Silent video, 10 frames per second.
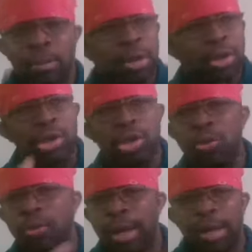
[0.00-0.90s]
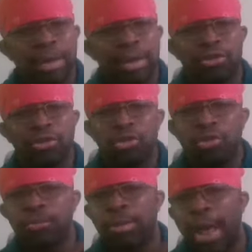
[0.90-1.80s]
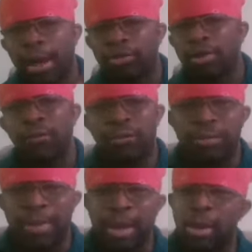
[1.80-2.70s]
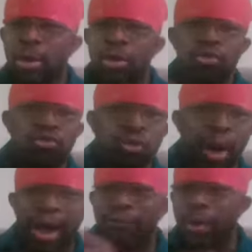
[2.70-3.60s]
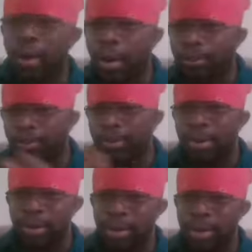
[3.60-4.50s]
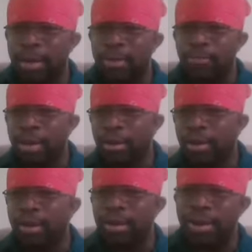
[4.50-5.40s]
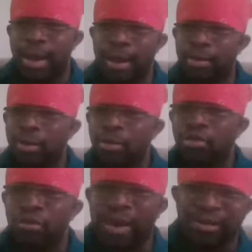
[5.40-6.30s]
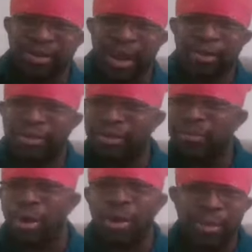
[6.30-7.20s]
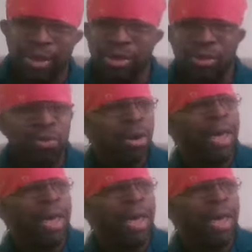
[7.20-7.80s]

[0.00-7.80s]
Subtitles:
You and these two black servicemen drive up in the middle of the night to a Texas barbecue,